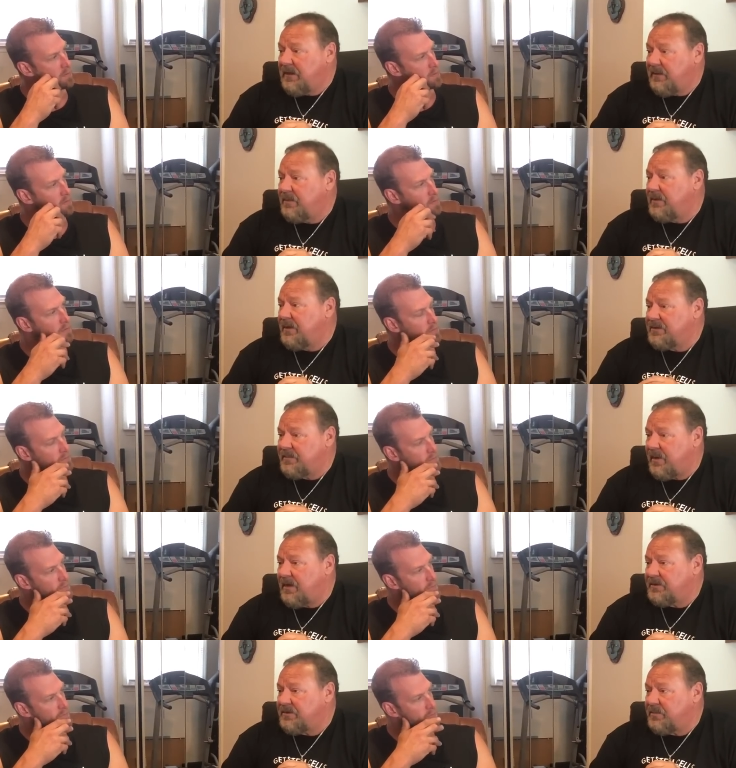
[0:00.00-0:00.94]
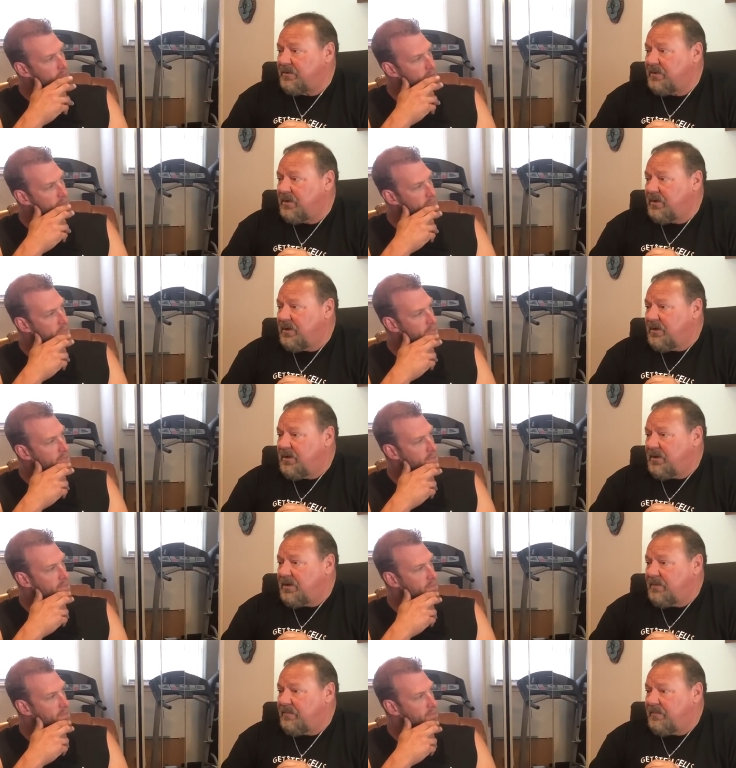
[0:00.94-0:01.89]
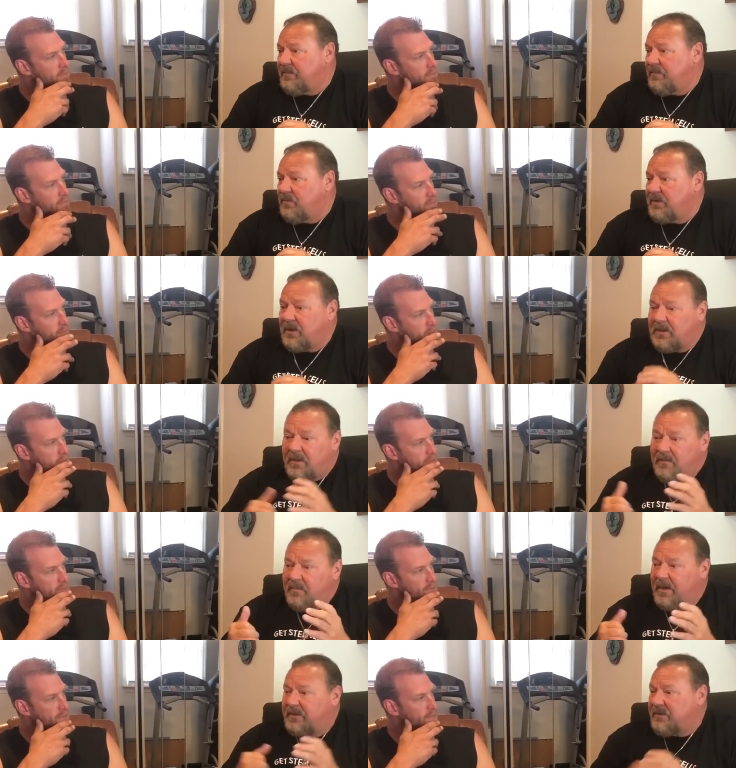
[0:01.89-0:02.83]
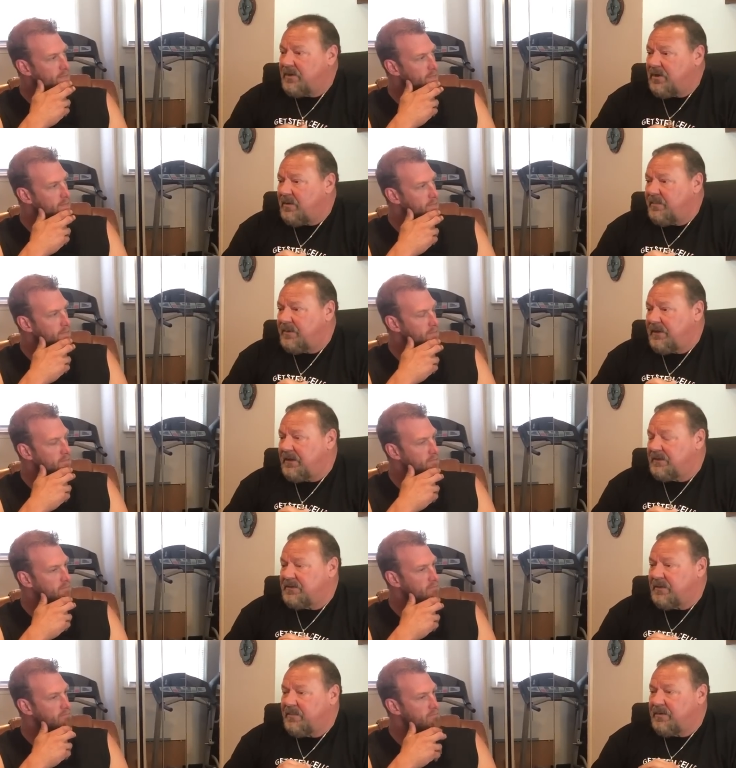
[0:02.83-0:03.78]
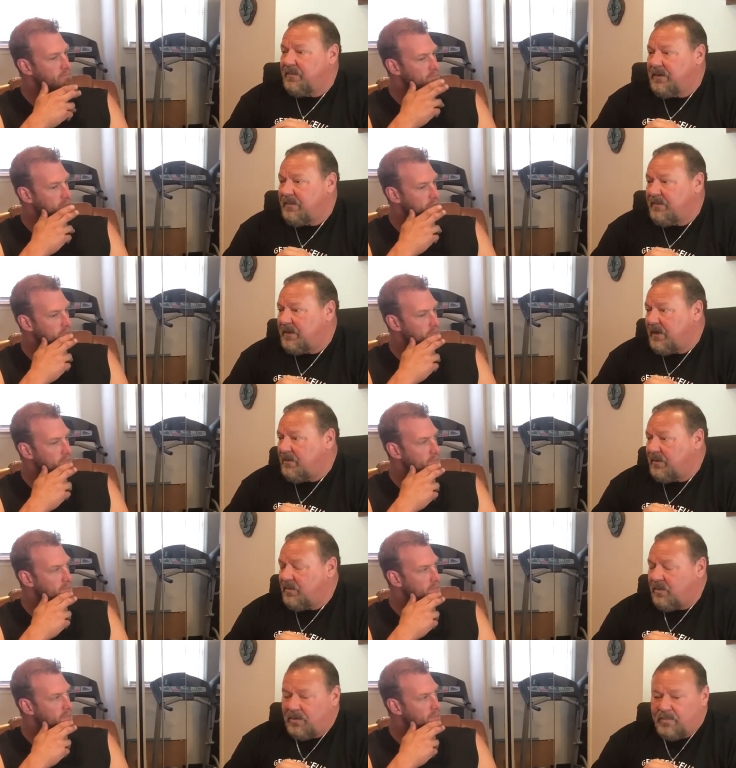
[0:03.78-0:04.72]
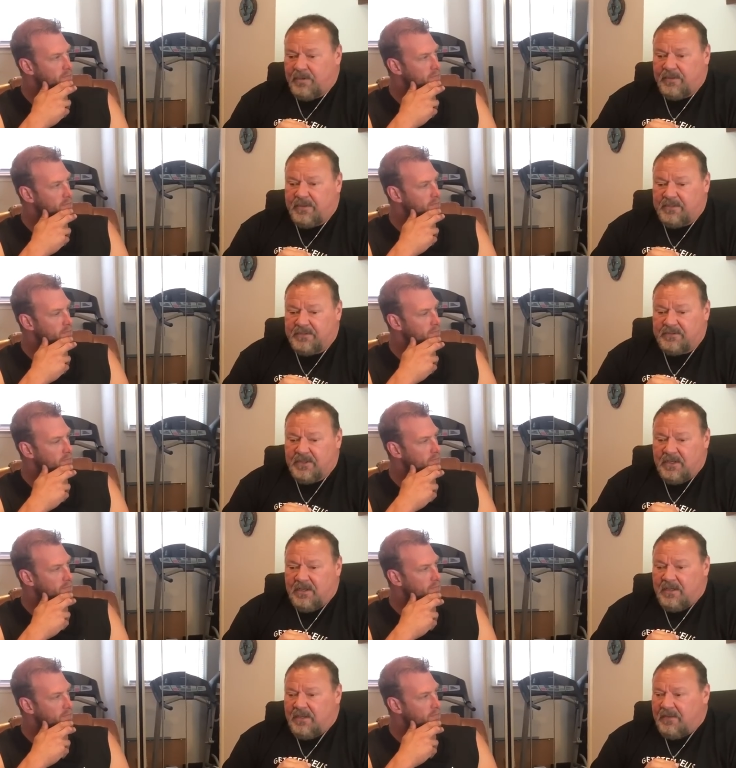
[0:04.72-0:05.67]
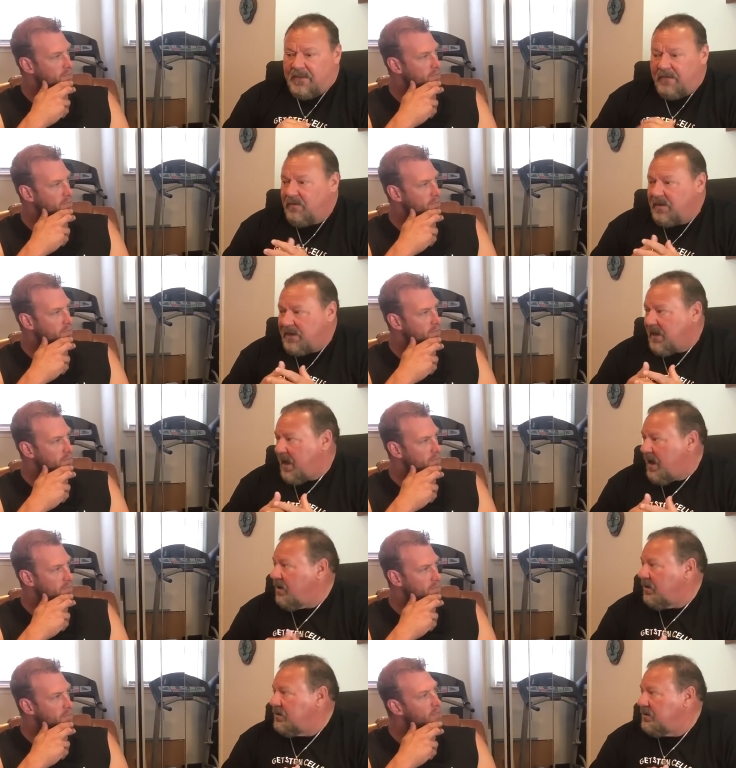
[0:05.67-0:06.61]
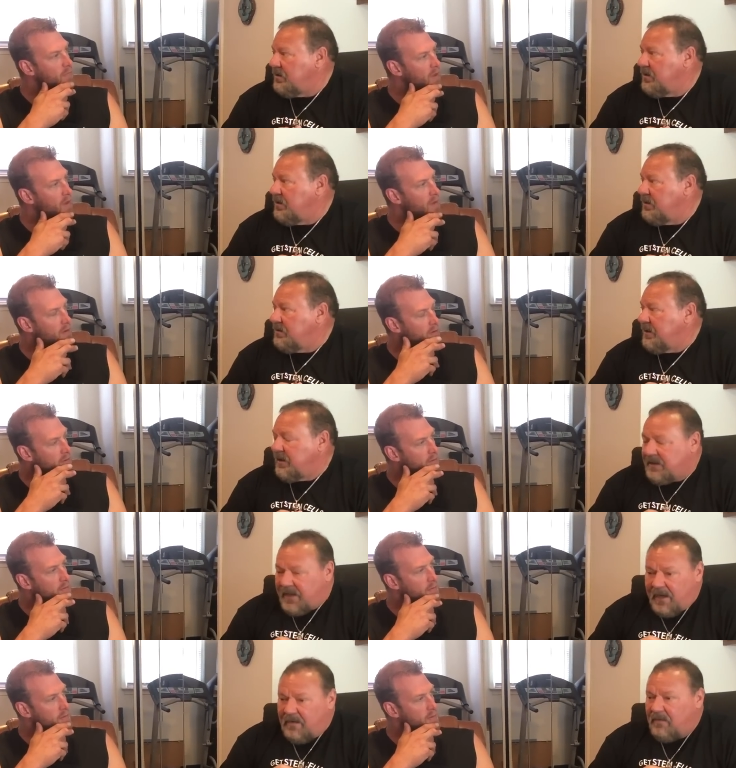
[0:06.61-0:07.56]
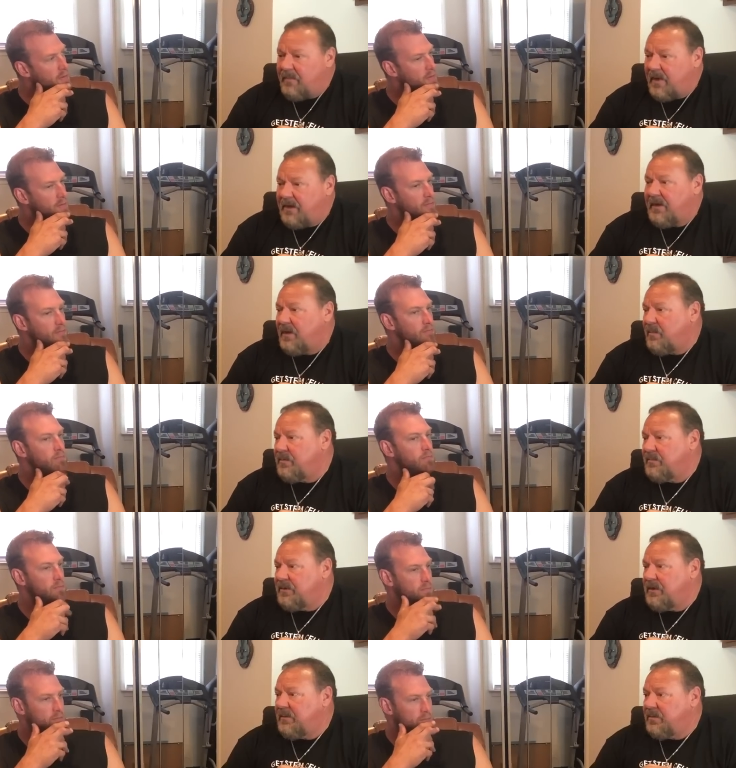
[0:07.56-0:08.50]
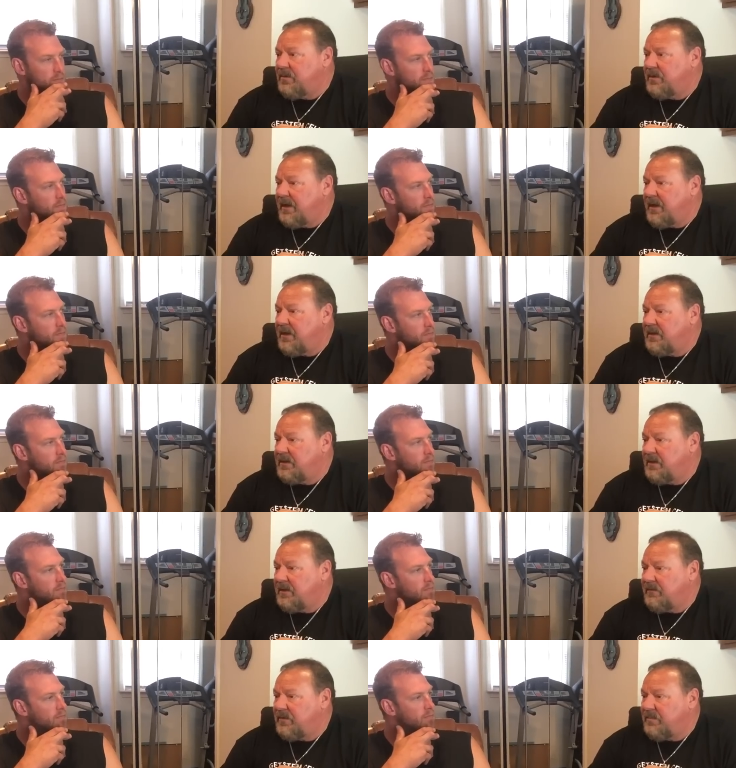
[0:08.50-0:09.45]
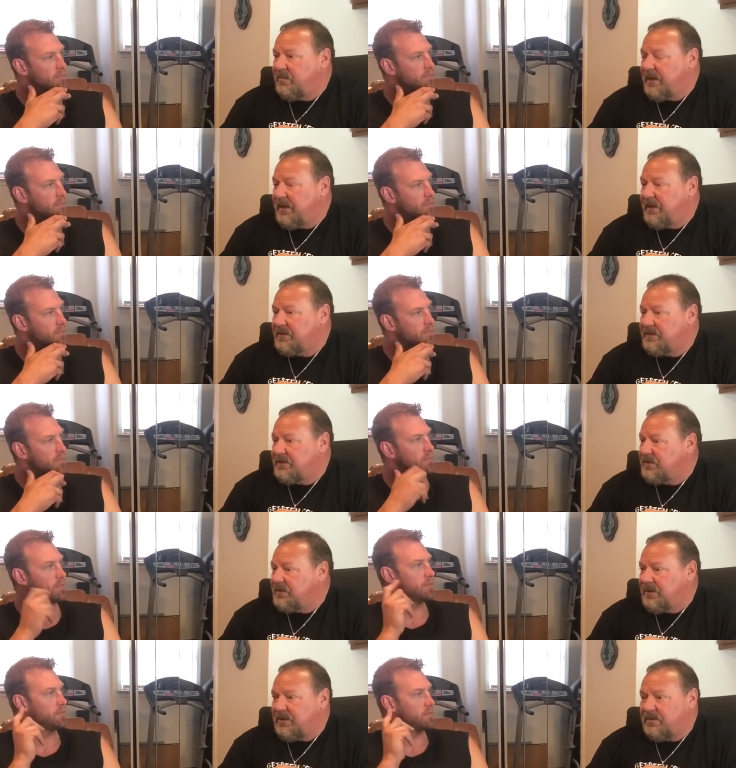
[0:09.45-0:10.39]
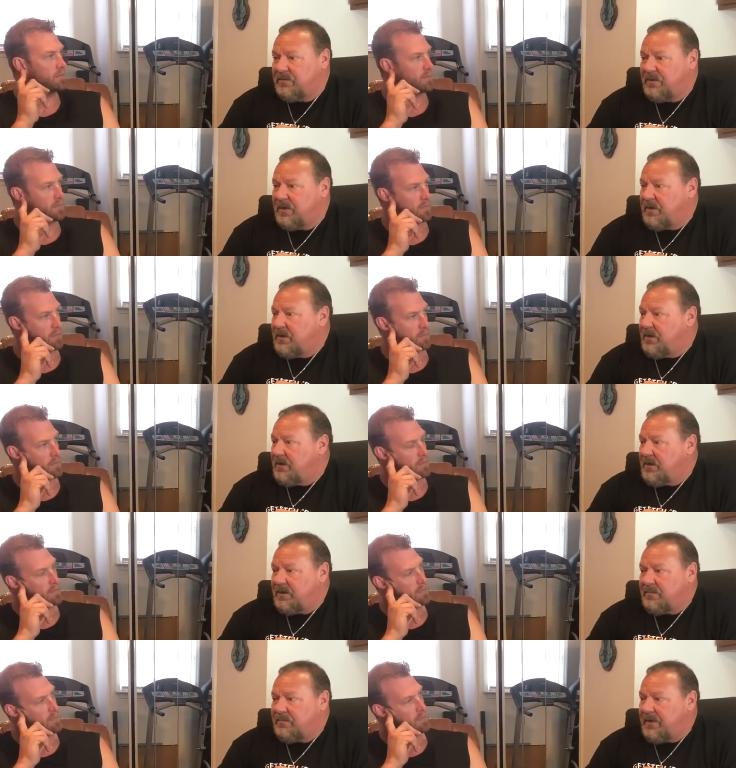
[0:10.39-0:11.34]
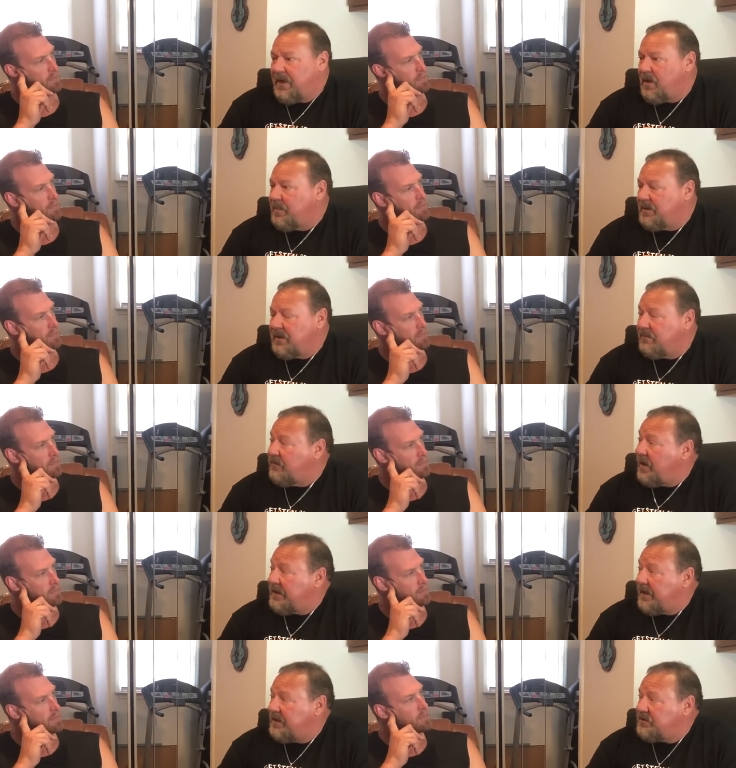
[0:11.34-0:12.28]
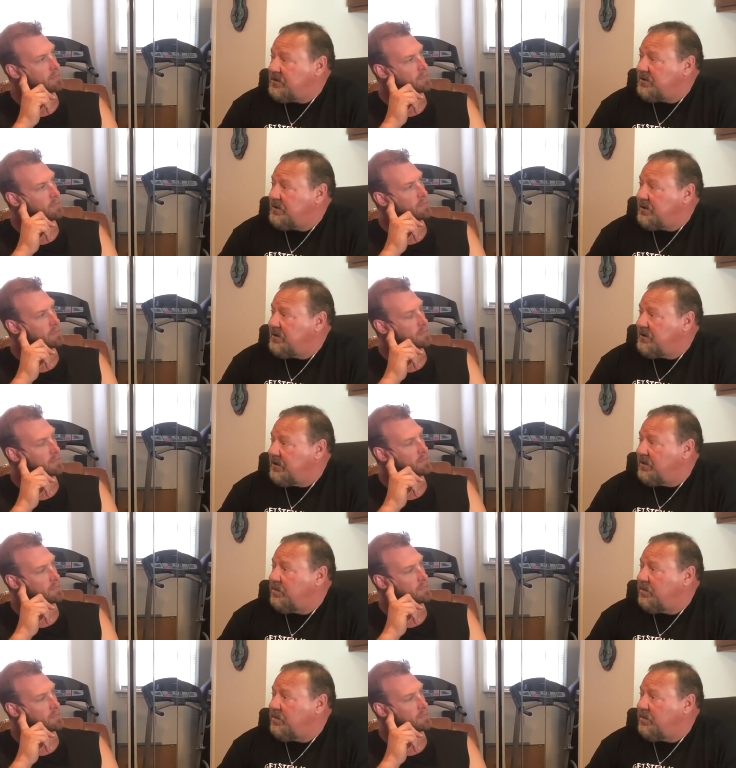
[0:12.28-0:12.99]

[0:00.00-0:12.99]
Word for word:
Speaker 1: people as possible. Um, what I love about the company and some of the people that we work with is they really care. Yeah. They care about helping people, and if it means you know um, helping them financially, you know